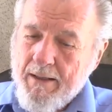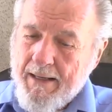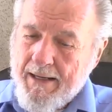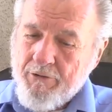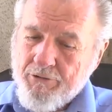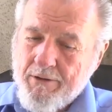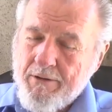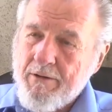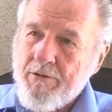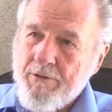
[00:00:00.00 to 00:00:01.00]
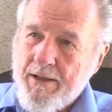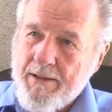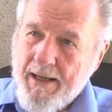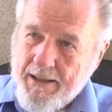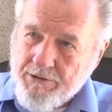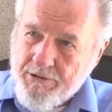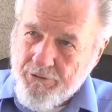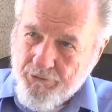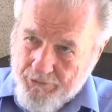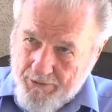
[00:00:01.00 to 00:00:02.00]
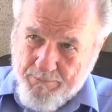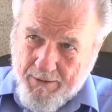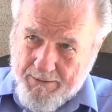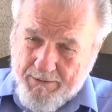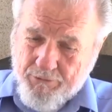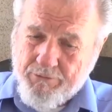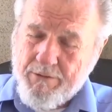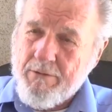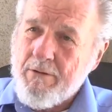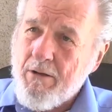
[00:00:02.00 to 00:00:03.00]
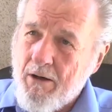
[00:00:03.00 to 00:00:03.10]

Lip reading: asking that actions done by Israel